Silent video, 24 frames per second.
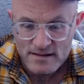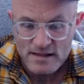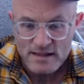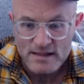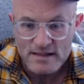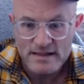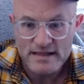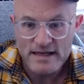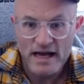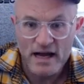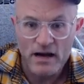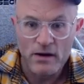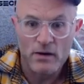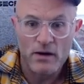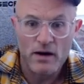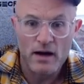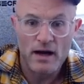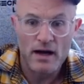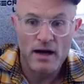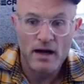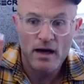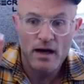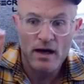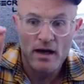Now,
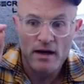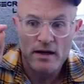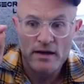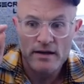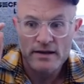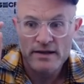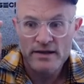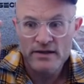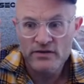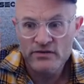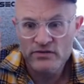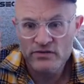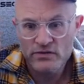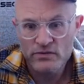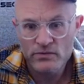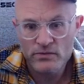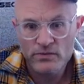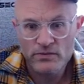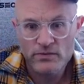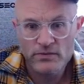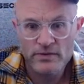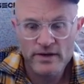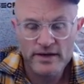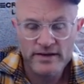here's a
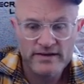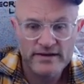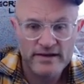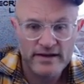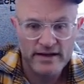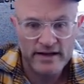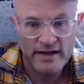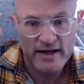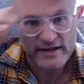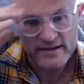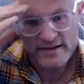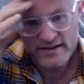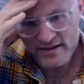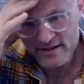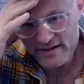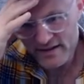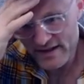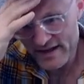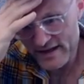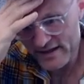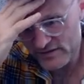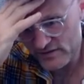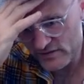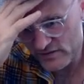great thing. I did
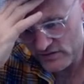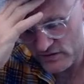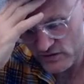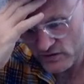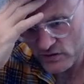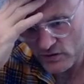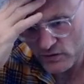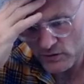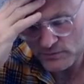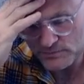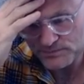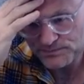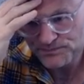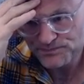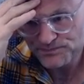ages ago